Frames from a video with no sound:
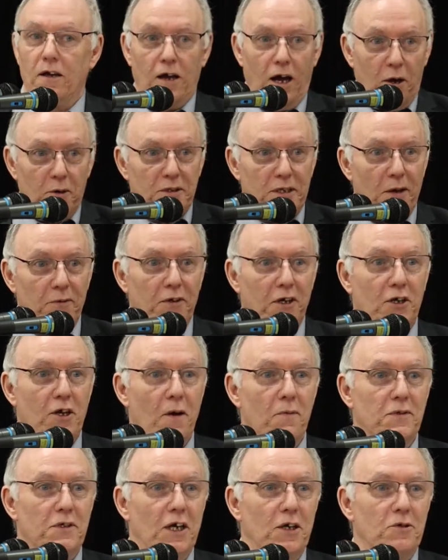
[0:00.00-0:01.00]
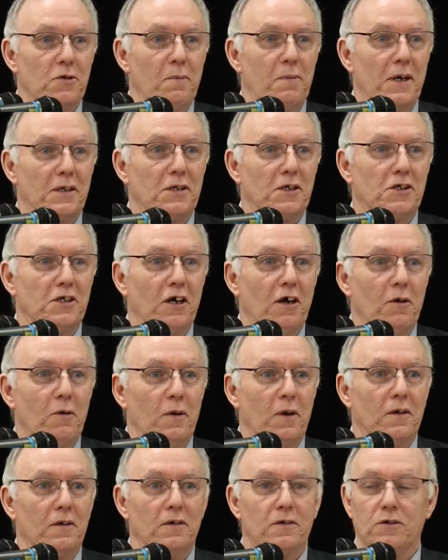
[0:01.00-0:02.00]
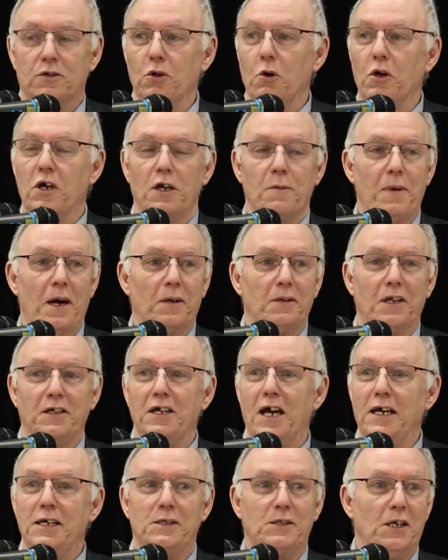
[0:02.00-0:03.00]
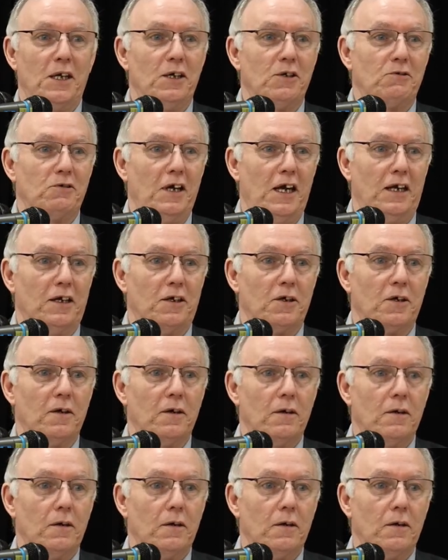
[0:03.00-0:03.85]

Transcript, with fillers: I was having a conversation with Pastor Terry, talking about the Nicene Creed.